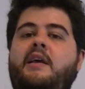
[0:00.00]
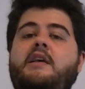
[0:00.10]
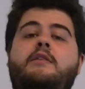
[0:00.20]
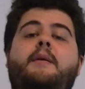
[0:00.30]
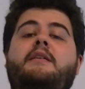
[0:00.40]

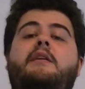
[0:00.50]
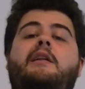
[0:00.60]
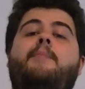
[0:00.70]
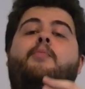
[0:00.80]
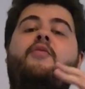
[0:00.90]
It's
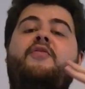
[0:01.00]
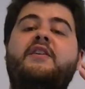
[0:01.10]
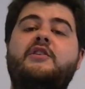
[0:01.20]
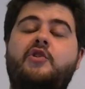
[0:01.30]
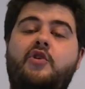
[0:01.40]
basically
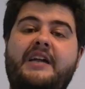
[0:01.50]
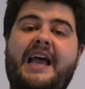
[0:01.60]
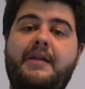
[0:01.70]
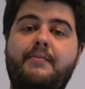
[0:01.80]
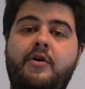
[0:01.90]
Professor
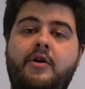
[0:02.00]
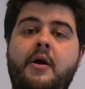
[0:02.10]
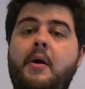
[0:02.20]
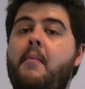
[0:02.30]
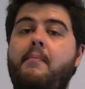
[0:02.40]

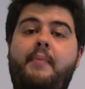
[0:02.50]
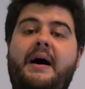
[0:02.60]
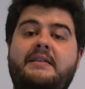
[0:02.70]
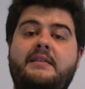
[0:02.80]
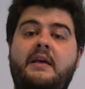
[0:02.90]
Nightmare,
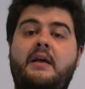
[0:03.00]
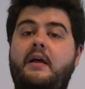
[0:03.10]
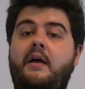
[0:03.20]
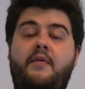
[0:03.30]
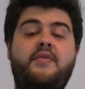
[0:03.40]
but
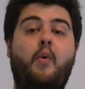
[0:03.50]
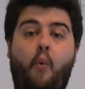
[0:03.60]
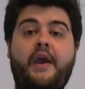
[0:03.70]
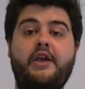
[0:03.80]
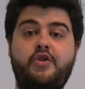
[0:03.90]
the
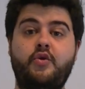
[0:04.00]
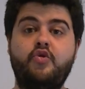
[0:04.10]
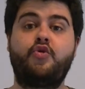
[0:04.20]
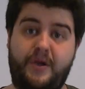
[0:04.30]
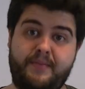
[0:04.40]
way
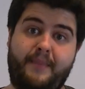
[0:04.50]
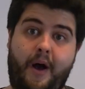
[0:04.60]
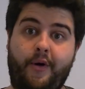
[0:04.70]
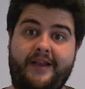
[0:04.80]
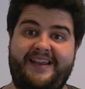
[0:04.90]
you dream
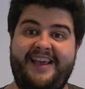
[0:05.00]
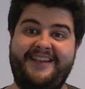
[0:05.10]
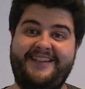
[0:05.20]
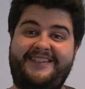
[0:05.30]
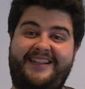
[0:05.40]
about it.